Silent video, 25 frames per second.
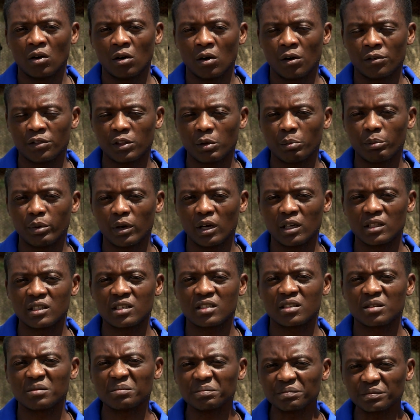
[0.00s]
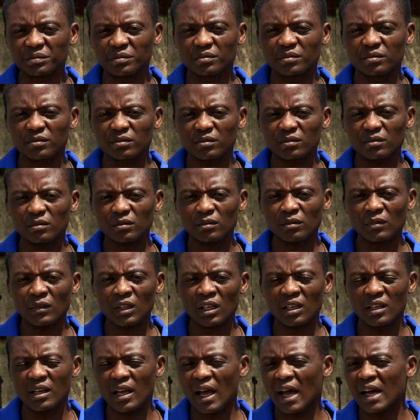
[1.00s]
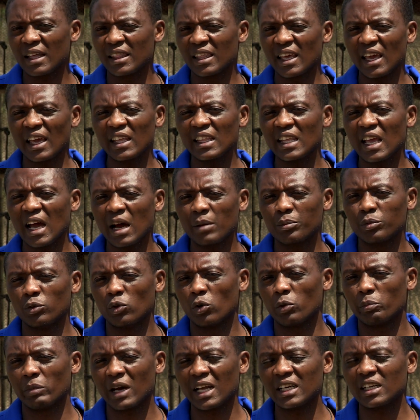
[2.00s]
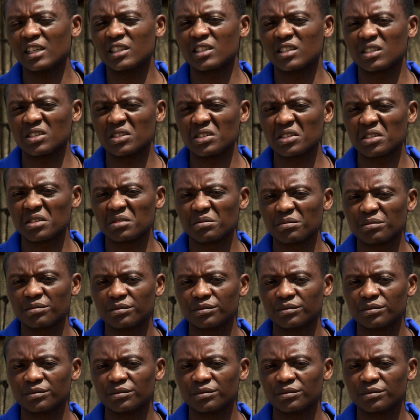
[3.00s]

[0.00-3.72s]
of the bird. Are there any abnormalities?